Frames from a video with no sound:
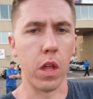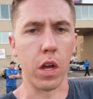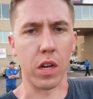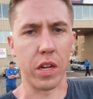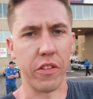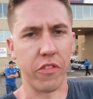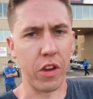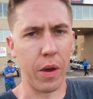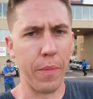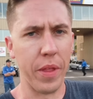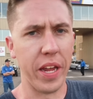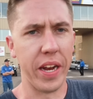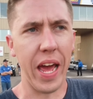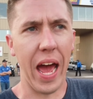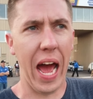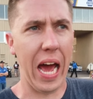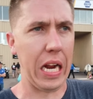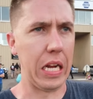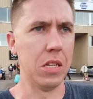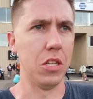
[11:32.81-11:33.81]
Looked at some of the
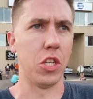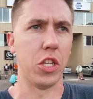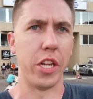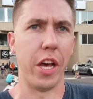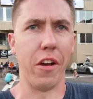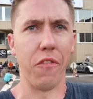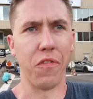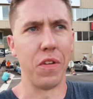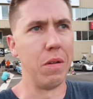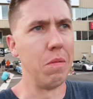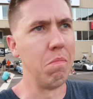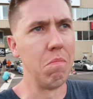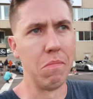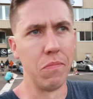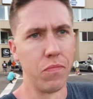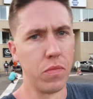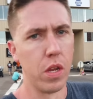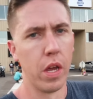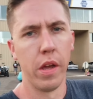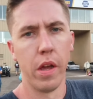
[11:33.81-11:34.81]
data and stuff and
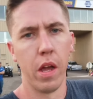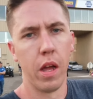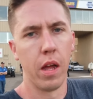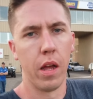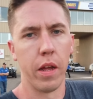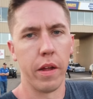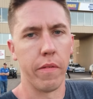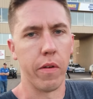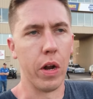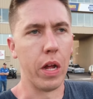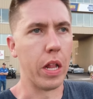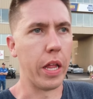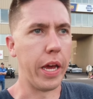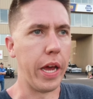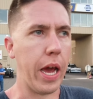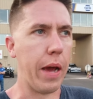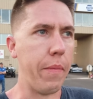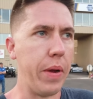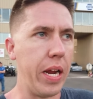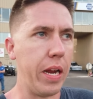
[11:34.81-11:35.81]

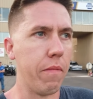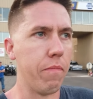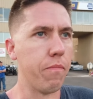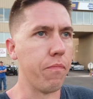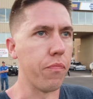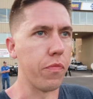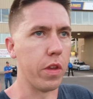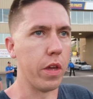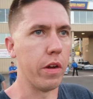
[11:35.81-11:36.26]
really, I mean,